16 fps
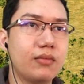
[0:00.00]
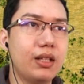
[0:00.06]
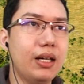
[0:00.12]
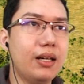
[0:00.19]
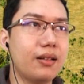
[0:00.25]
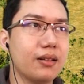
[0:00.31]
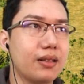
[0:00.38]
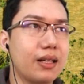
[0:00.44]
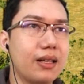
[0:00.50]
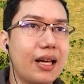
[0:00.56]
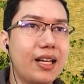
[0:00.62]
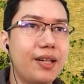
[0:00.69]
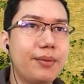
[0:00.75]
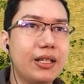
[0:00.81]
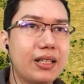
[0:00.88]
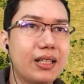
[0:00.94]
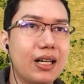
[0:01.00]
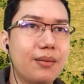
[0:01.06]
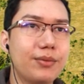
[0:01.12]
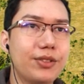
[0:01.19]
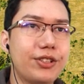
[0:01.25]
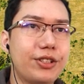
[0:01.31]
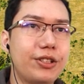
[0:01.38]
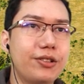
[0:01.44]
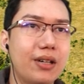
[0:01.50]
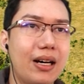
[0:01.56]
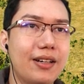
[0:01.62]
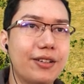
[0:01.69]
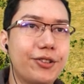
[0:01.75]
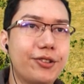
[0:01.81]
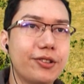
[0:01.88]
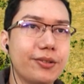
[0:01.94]
Yeah, the enemy comes to
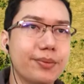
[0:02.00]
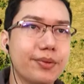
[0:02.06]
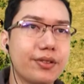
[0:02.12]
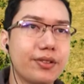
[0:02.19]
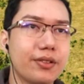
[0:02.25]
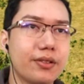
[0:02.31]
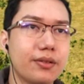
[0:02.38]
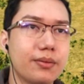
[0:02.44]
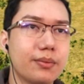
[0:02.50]
our troops.